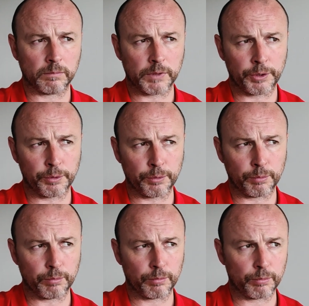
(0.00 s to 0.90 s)
who
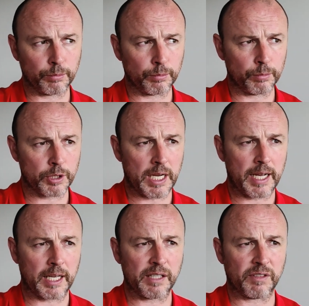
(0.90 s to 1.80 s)
was at
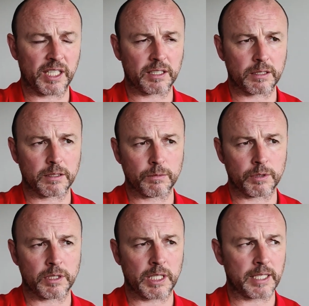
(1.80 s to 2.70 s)
Halifax, was
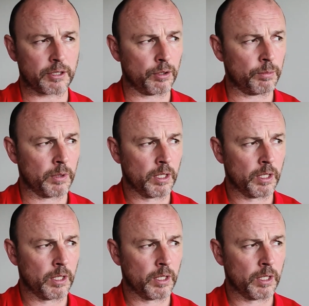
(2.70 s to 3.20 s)
his last club.